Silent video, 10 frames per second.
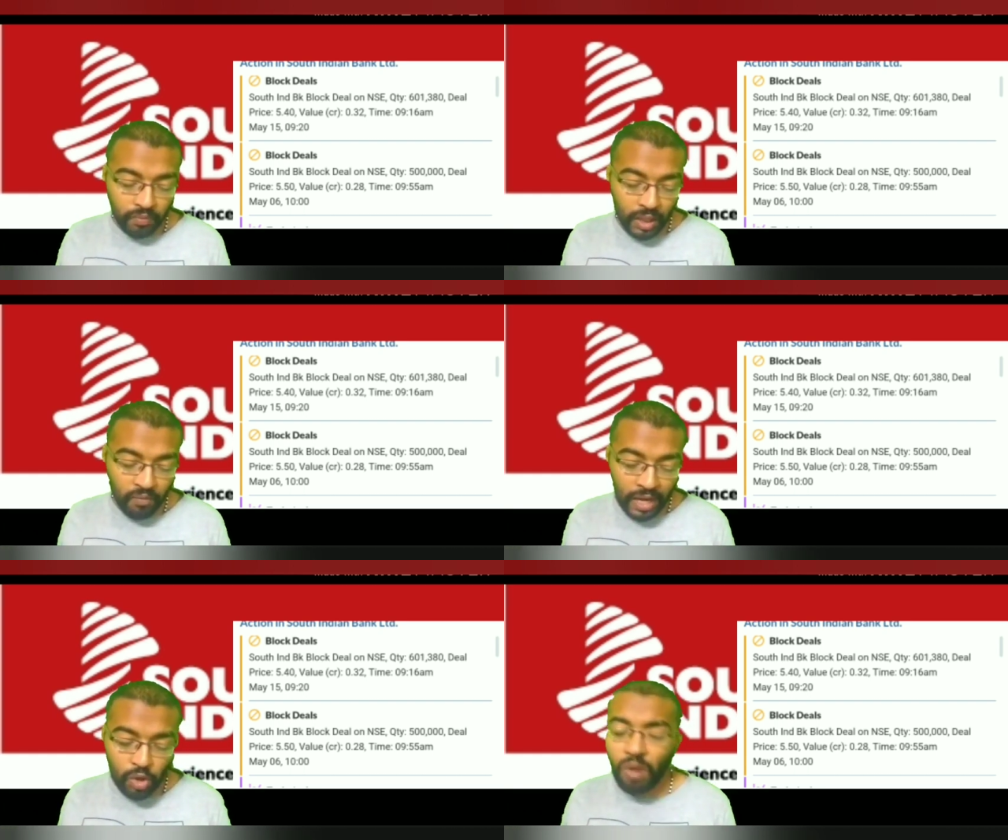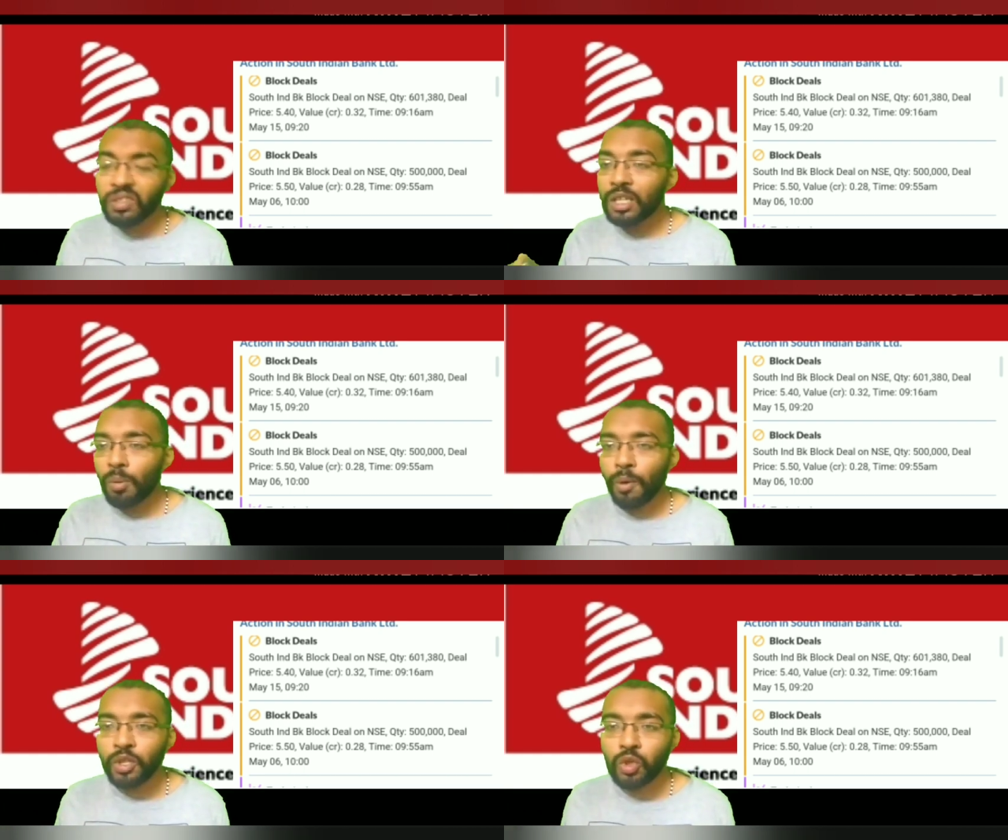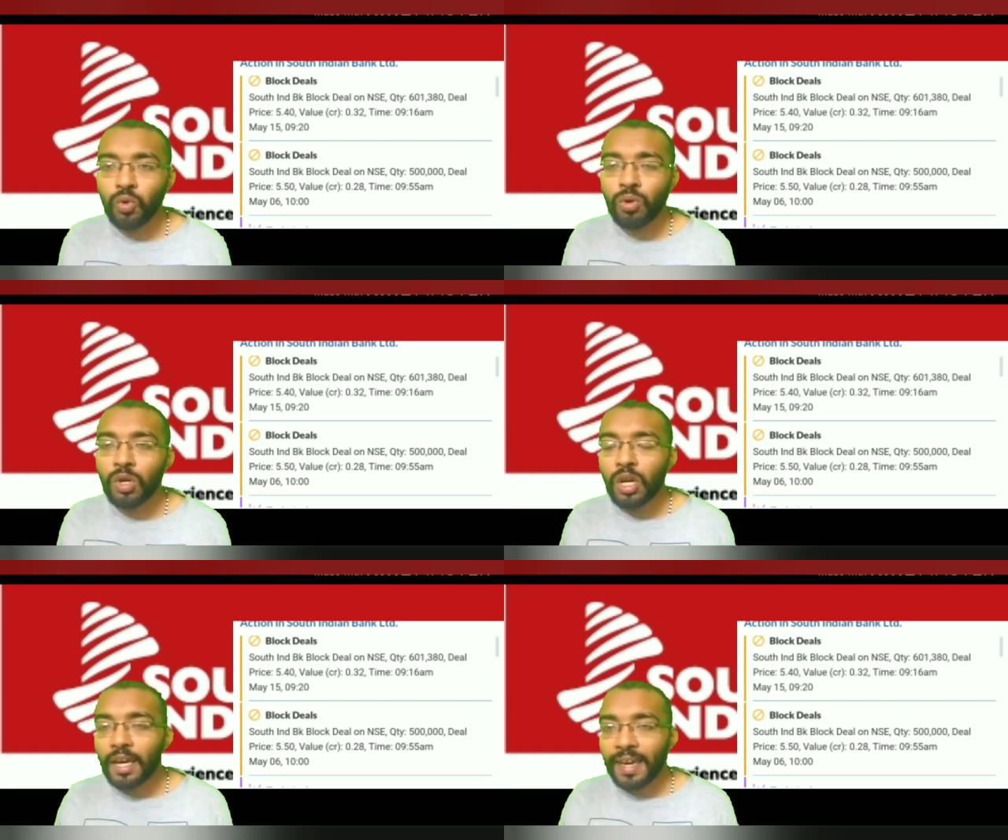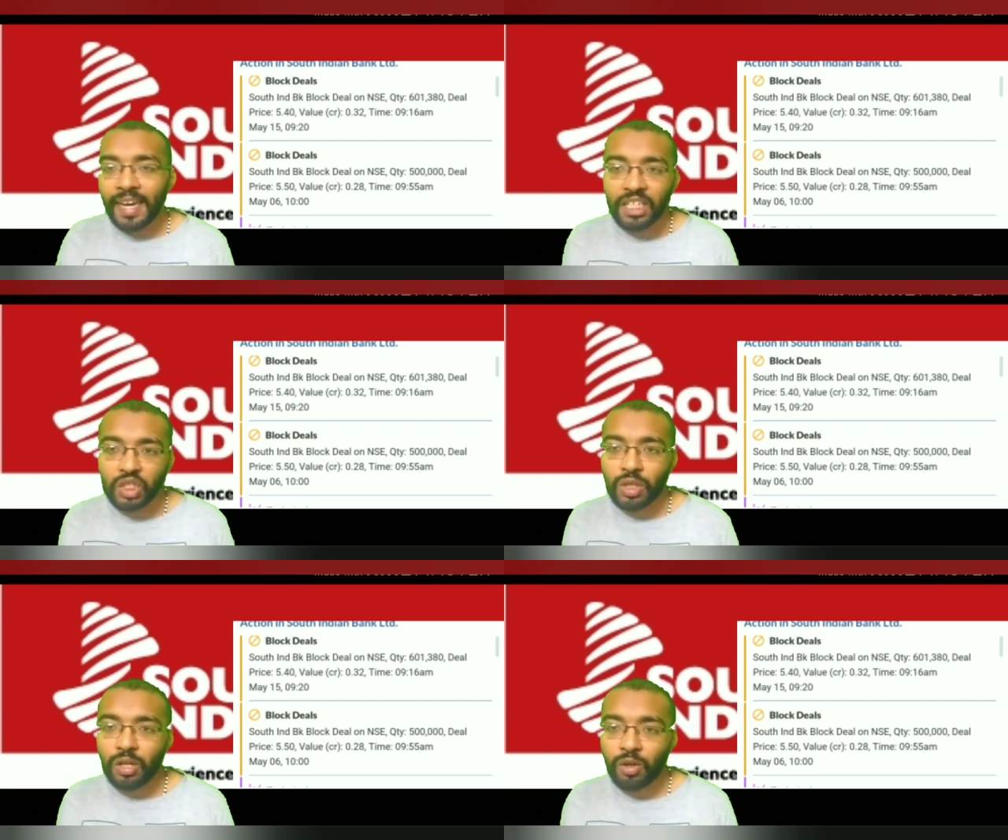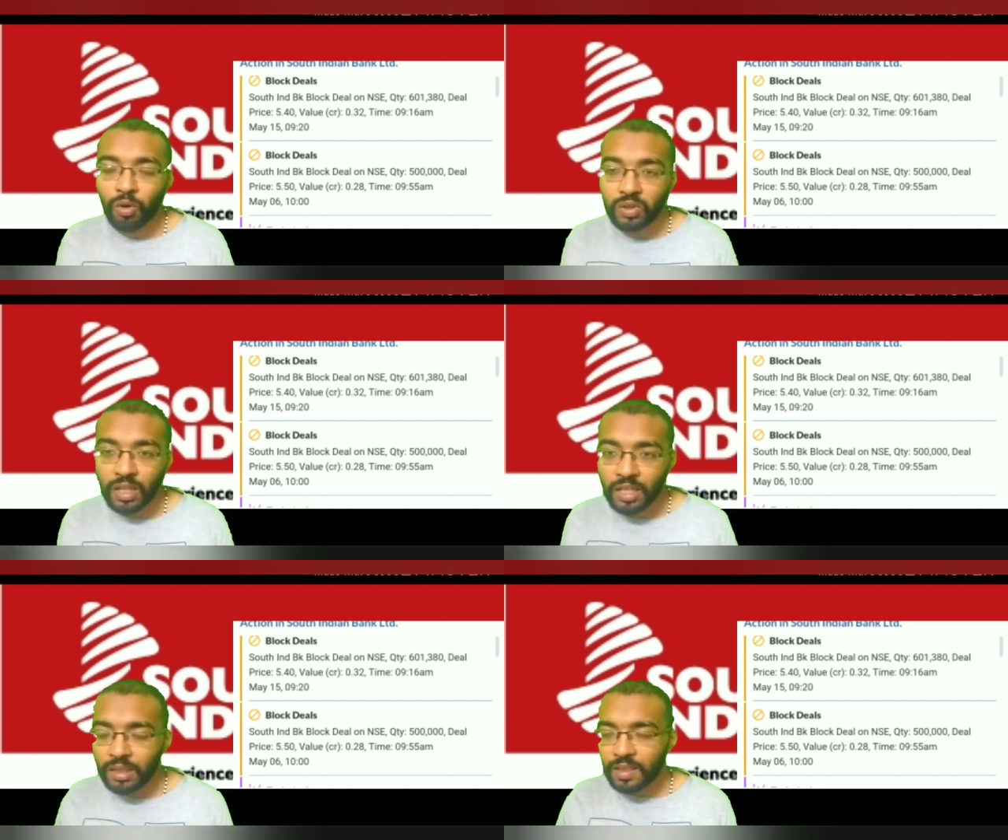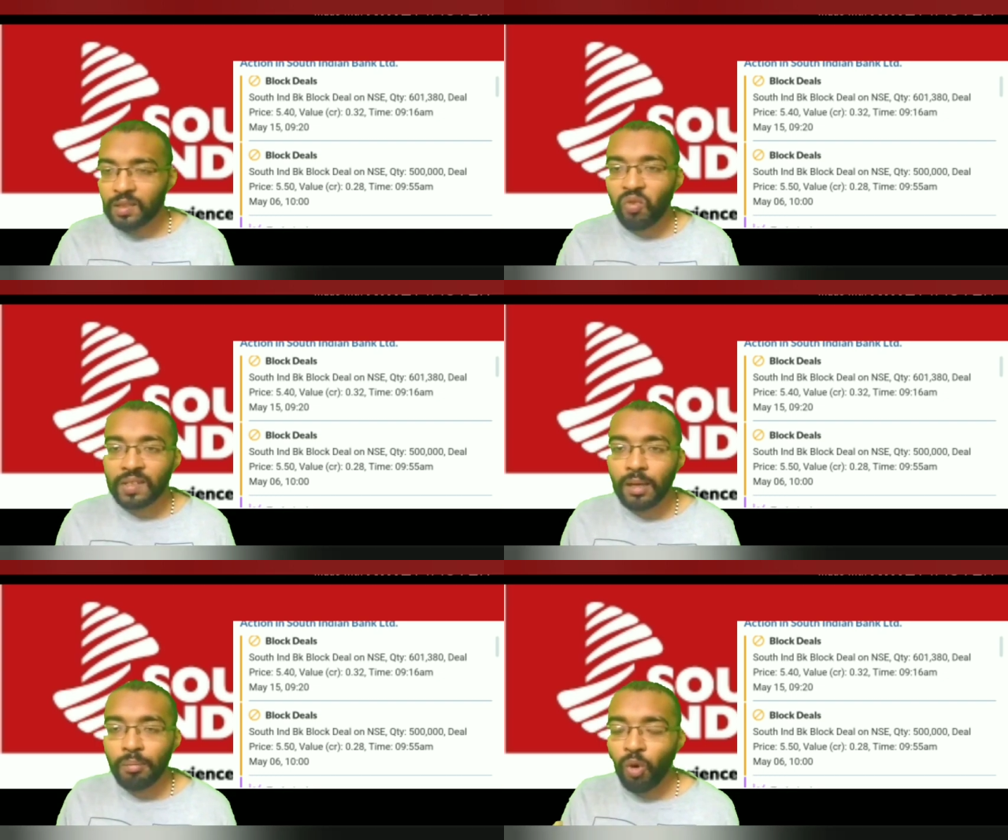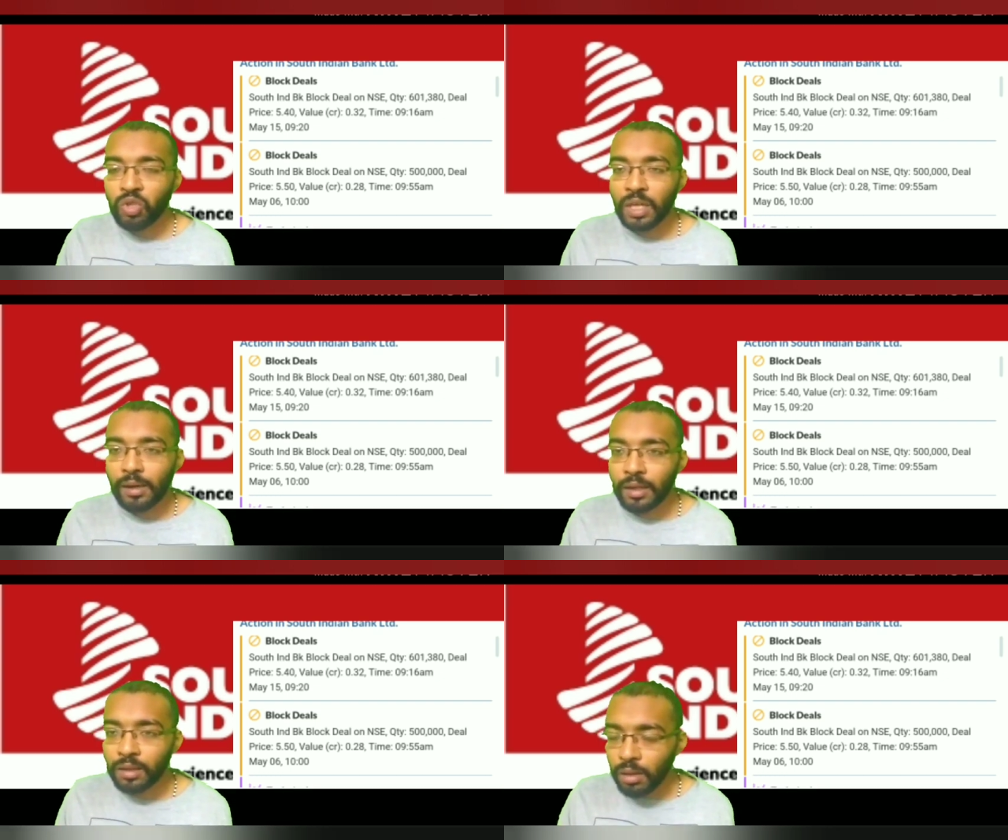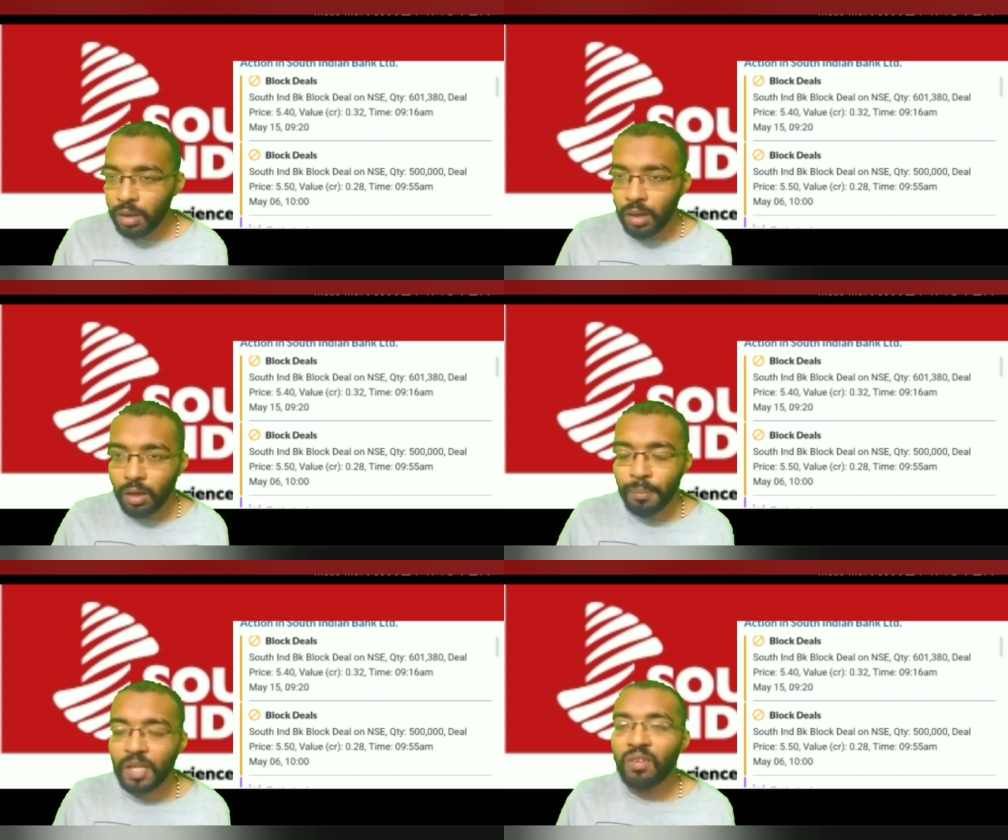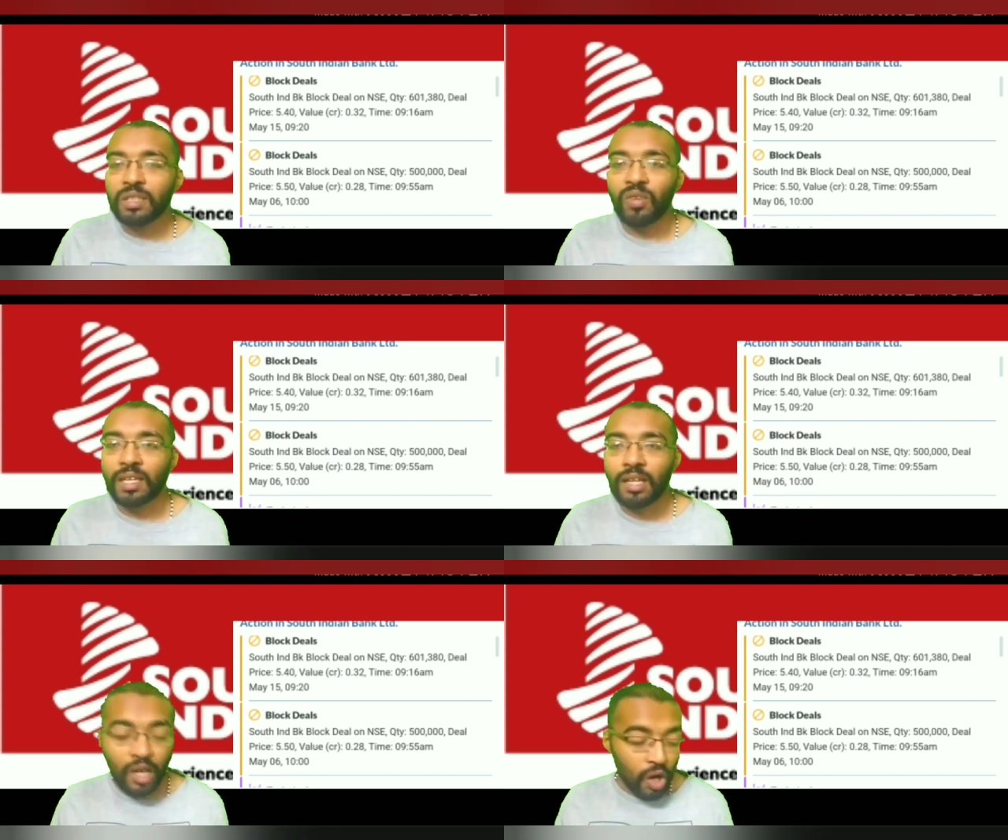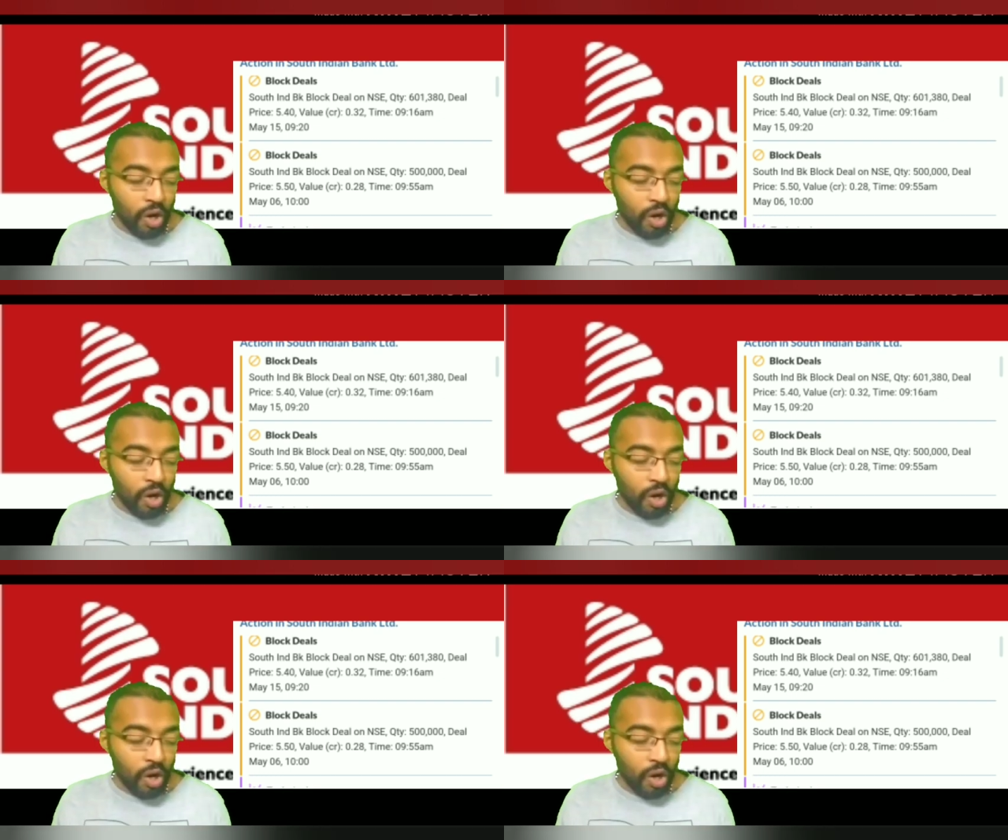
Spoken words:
with a value of 0.28 crores. Here this was the block deal in the previous week.